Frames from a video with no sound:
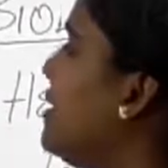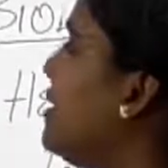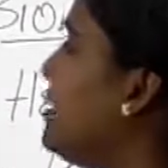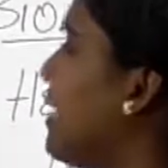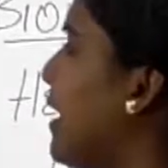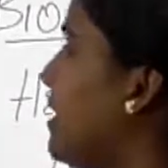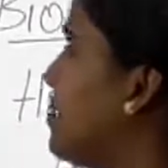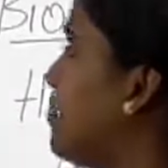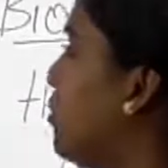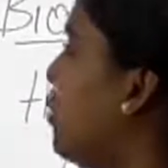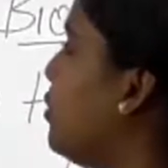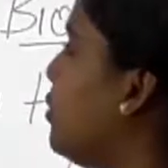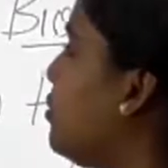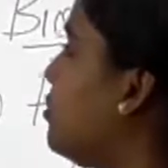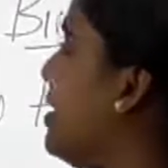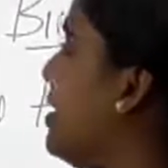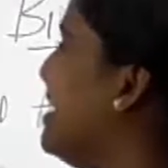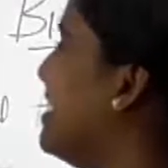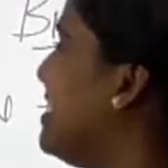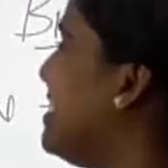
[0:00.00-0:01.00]
export to
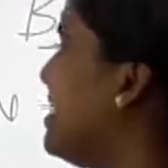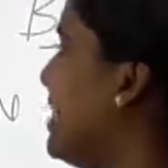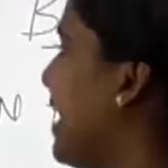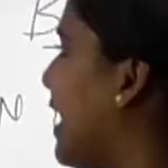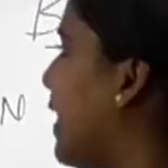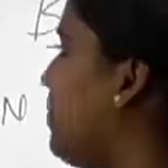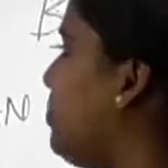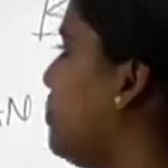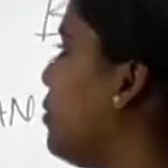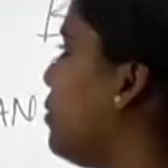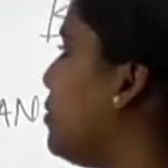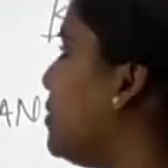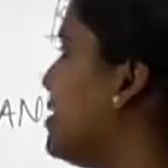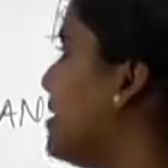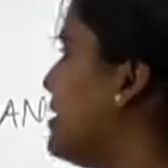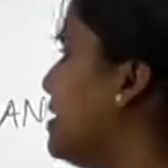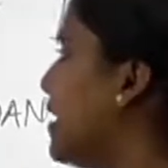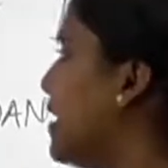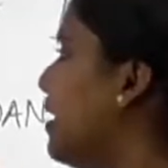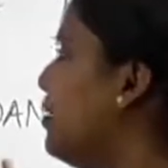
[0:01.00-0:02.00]
the desired
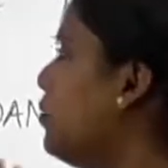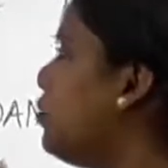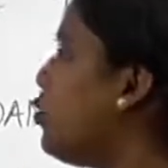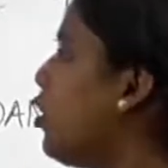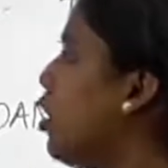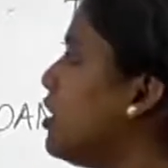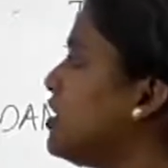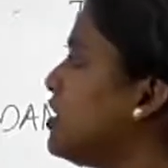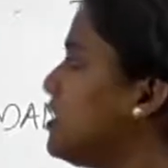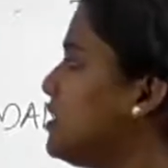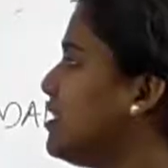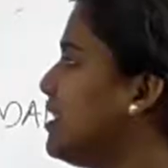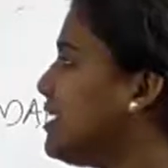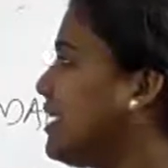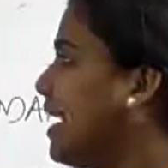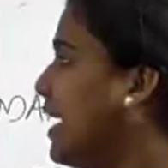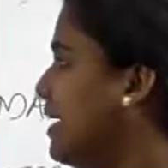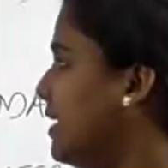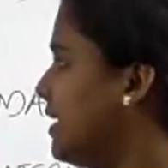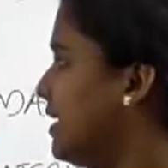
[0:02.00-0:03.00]
mutagen, then washed in the
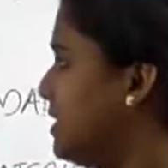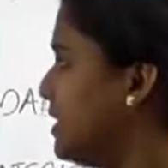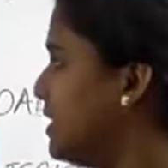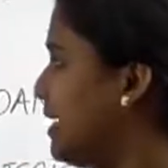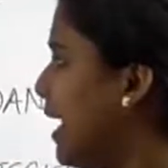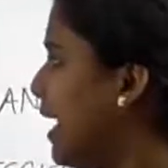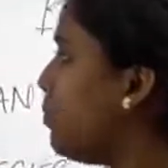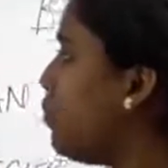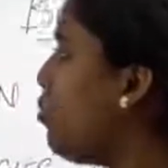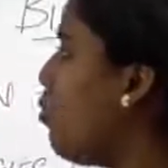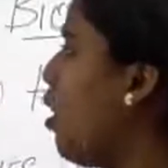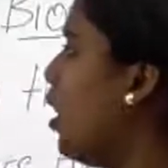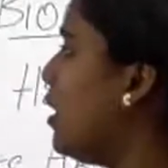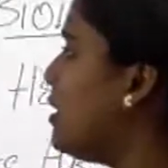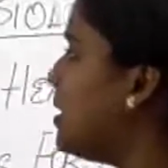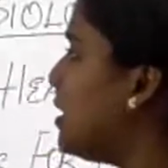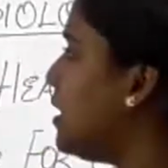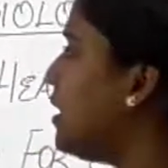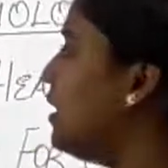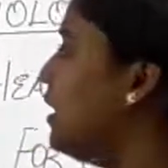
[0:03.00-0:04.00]
running tape
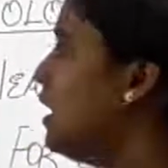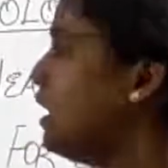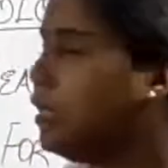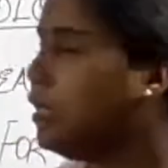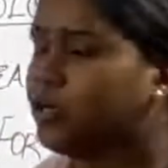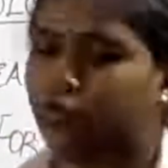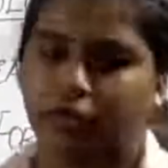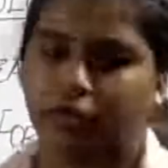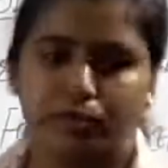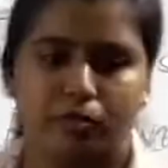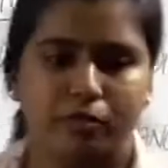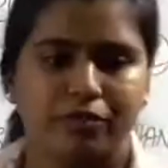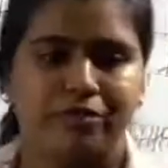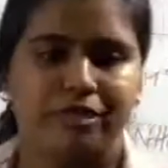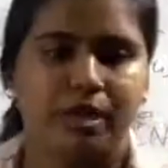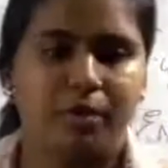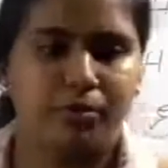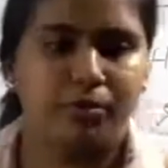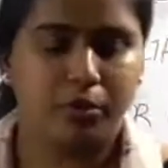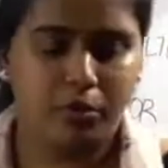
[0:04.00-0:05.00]
water to remove
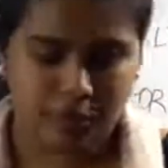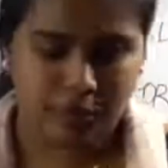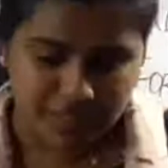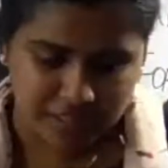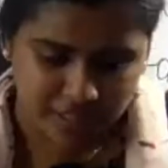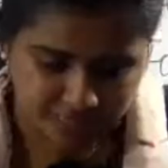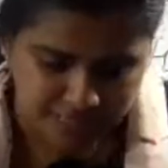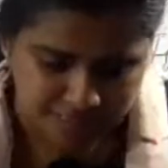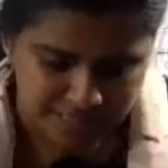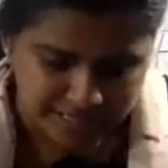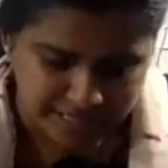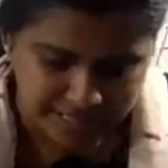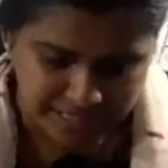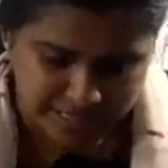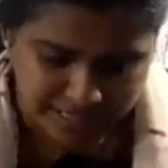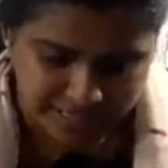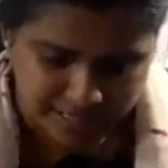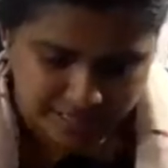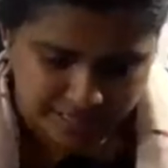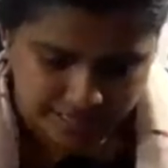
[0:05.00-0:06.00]
the mutagen present
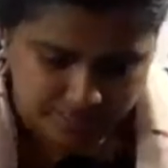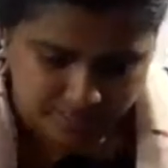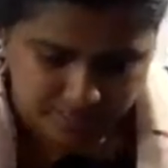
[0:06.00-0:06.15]
in them.